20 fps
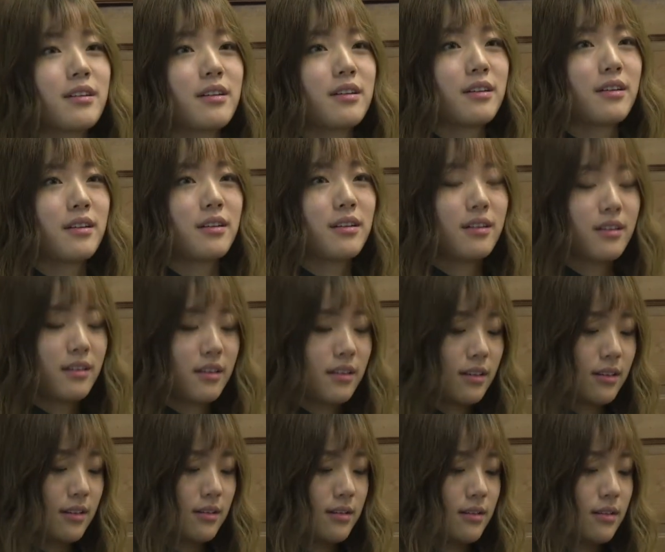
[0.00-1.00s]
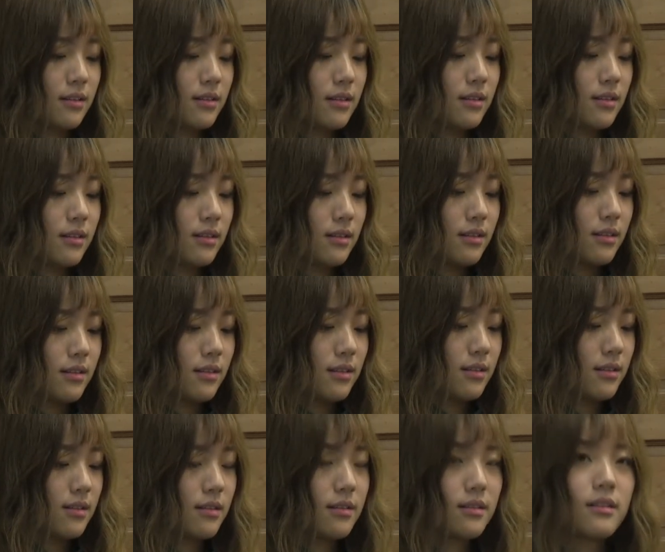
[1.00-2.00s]

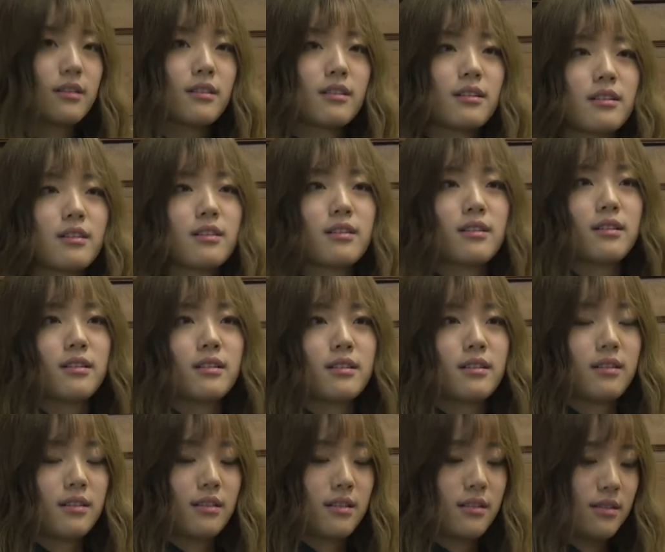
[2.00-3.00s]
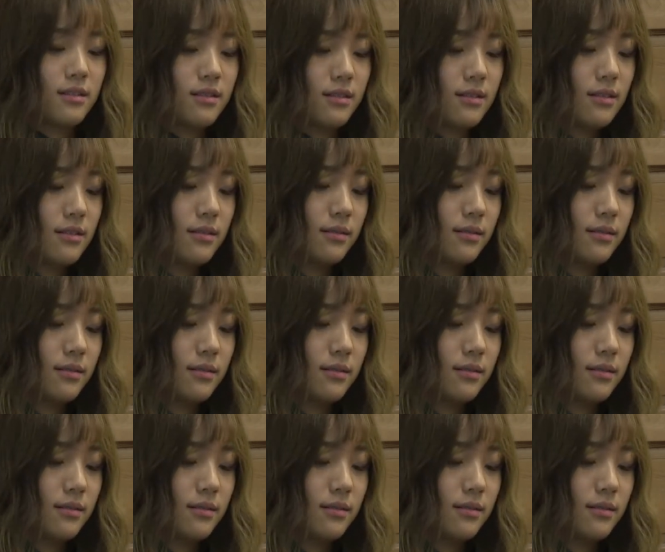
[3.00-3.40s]
Nobody speaks.